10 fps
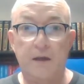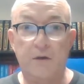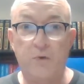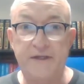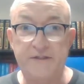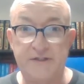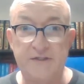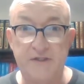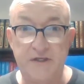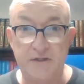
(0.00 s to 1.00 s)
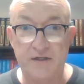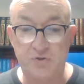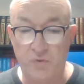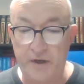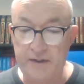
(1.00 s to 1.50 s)
uh, what he says he
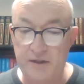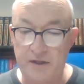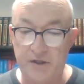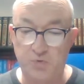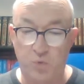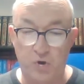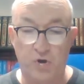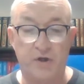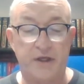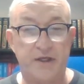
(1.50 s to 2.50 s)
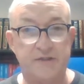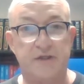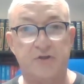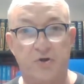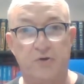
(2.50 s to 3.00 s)
does, right? His word is
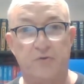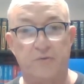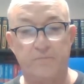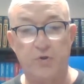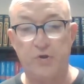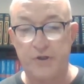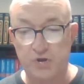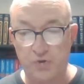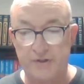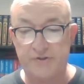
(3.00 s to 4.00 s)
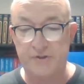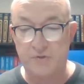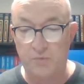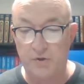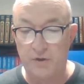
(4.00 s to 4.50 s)
eternal. You can trust
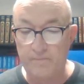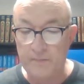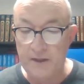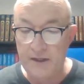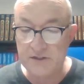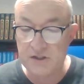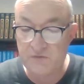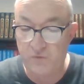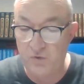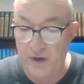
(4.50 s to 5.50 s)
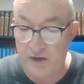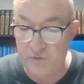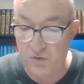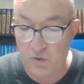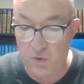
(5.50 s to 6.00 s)
his word. It says,
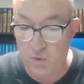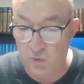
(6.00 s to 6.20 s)
Forever, O